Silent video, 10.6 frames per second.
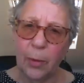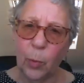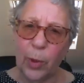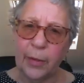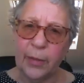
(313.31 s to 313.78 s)

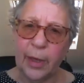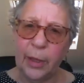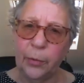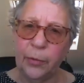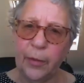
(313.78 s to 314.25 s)
whether they're
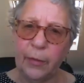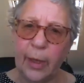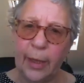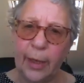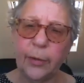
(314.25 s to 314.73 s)
using the
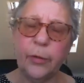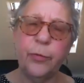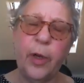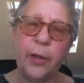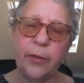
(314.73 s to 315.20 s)
link, the
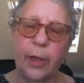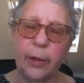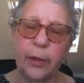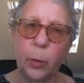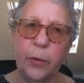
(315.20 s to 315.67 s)
first link
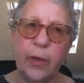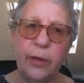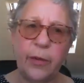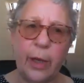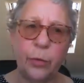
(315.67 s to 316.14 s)
that was
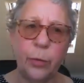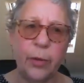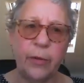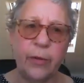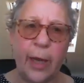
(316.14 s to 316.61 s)
sent out, or
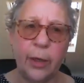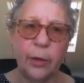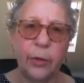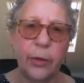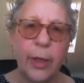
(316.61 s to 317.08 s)
the
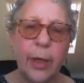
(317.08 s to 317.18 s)
second.